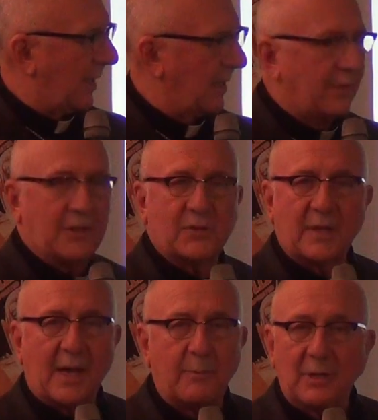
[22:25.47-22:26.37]
In this
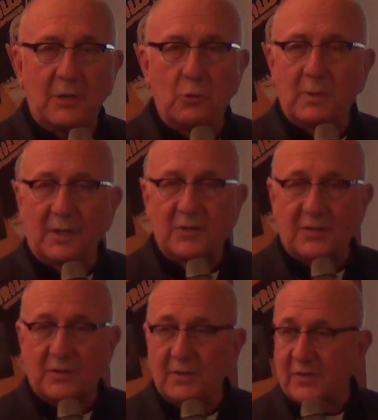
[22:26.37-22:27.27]
time in human
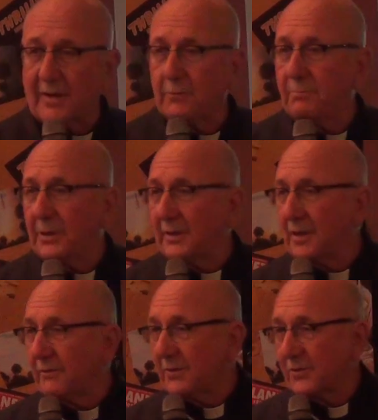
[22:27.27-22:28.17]
existence, 7
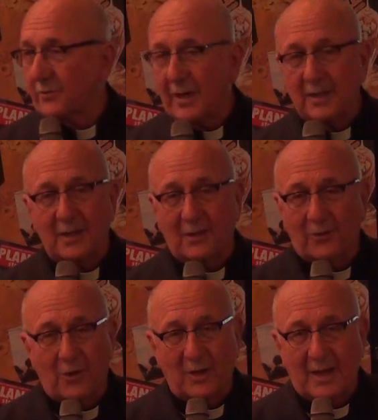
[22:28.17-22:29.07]
billion of us trying to get
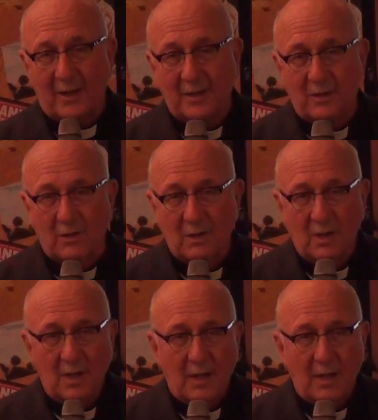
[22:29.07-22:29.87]
along out here,